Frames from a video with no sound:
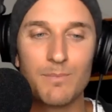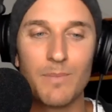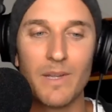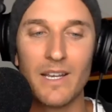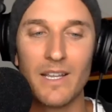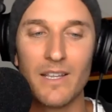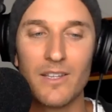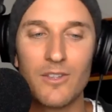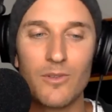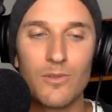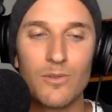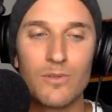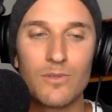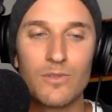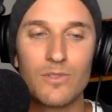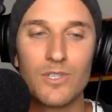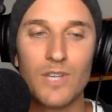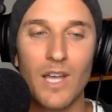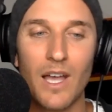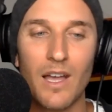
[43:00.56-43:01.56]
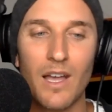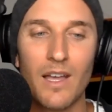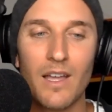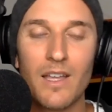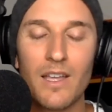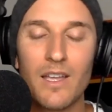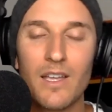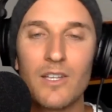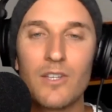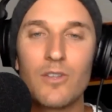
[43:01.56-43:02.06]
been a huge
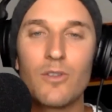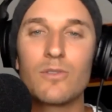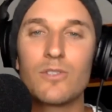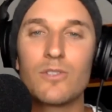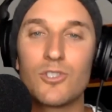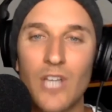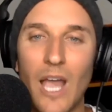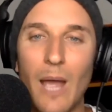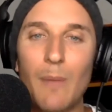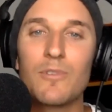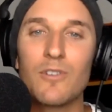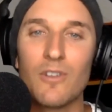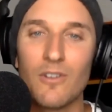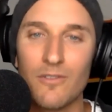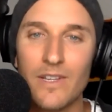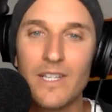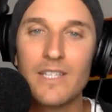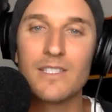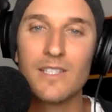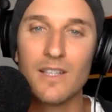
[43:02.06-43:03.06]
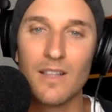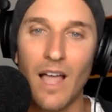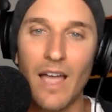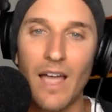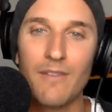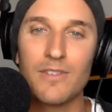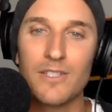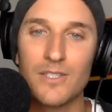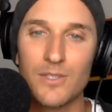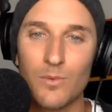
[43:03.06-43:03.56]
chapter of his
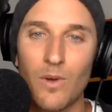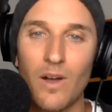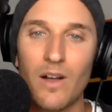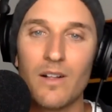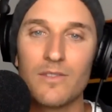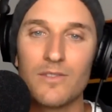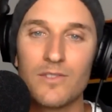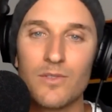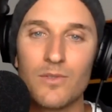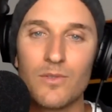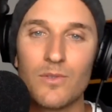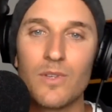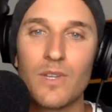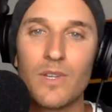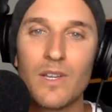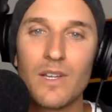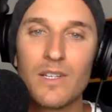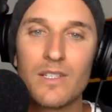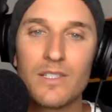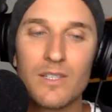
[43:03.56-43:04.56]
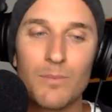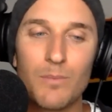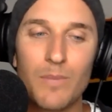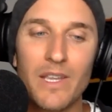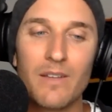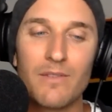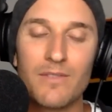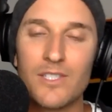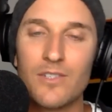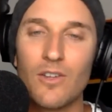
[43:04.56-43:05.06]
life as well, to
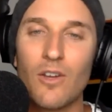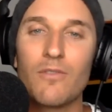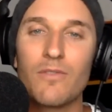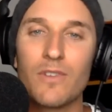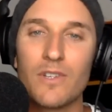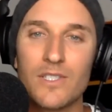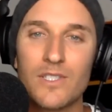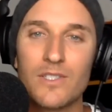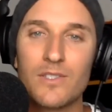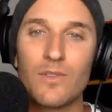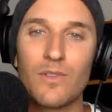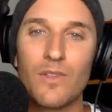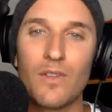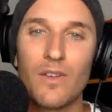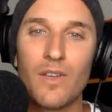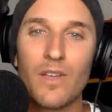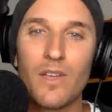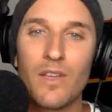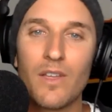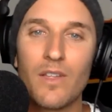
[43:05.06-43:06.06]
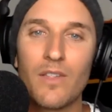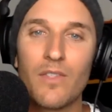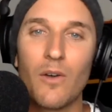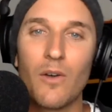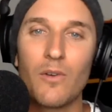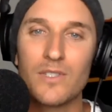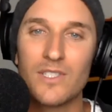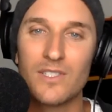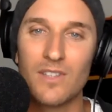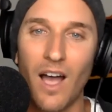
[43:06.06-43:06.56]
be of service to
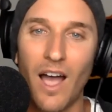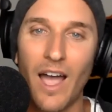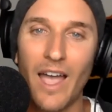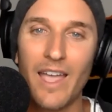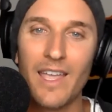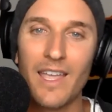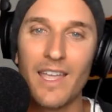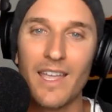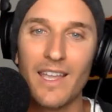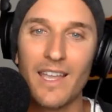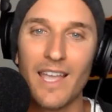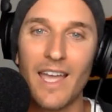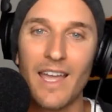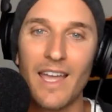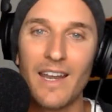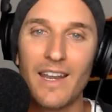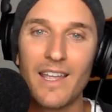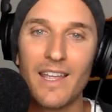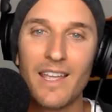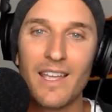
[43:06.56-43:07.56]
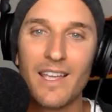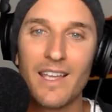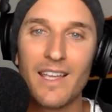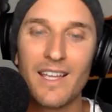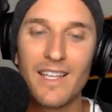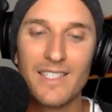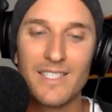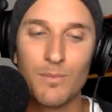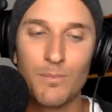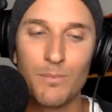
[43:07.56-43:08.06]
those dying. And
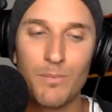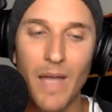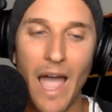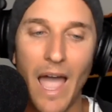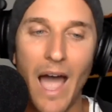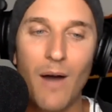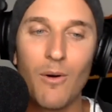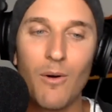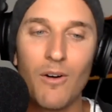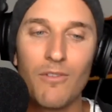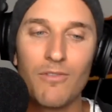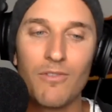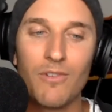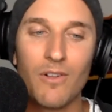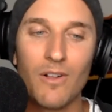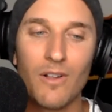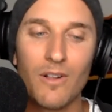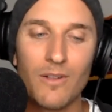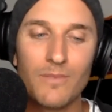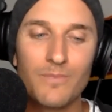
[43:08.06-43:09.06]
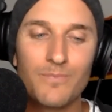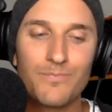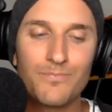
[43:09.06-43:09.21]
it's a powerful